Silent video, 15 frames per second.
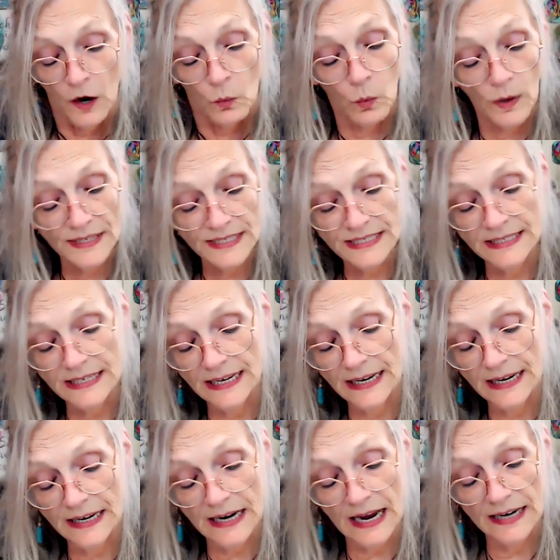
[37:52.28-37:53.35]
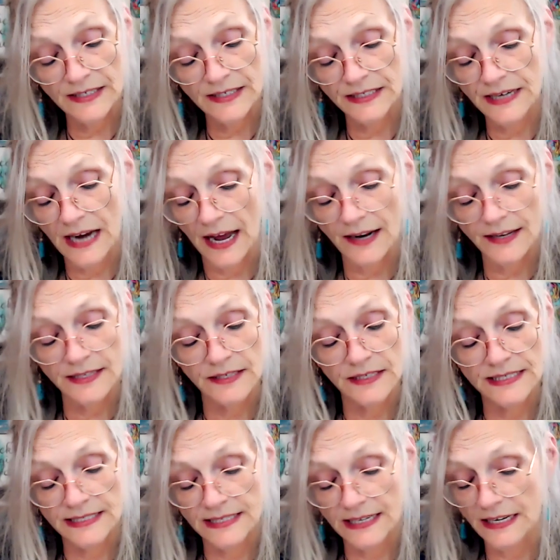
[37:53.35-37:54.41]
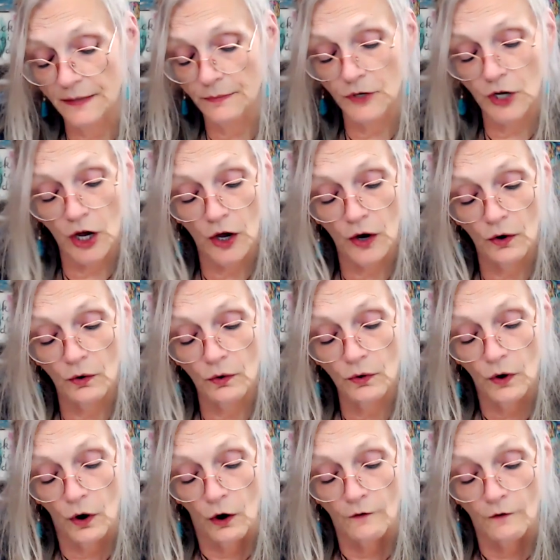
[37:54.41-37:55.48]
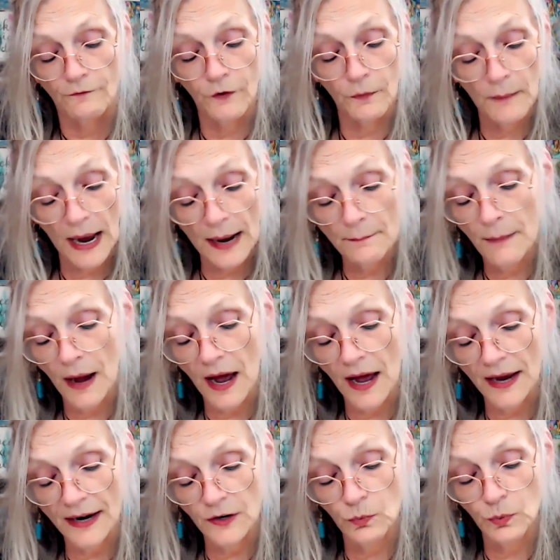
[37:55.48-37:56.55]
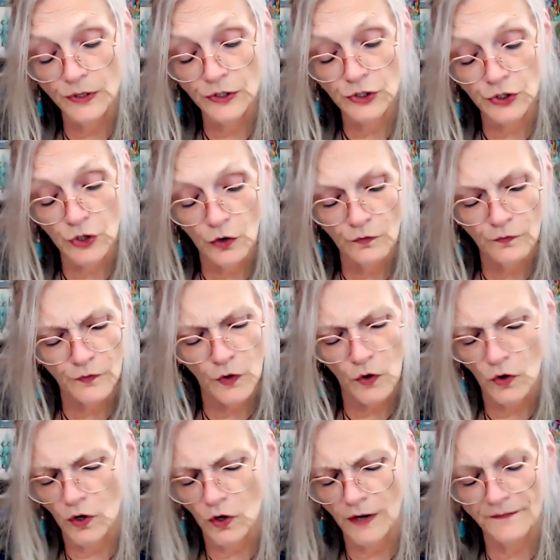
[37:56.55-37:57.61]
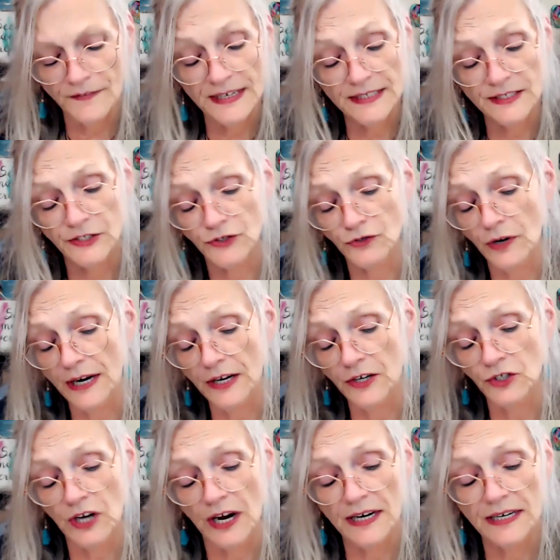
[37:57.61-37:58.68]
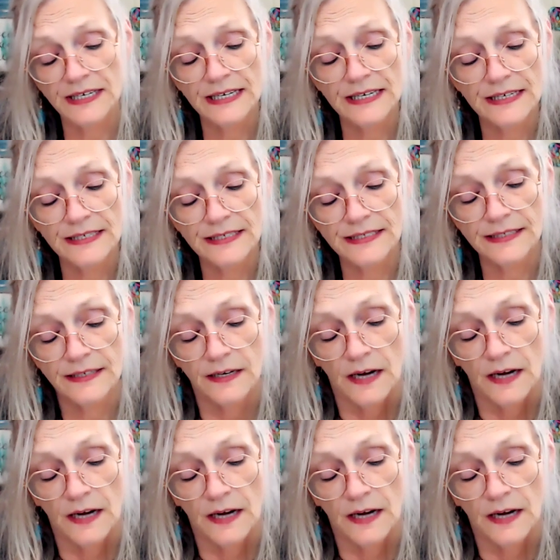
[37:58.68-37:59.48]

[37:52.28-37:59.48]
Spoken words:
Once again, I did not see him go, for my mind was so full of these strange ideas.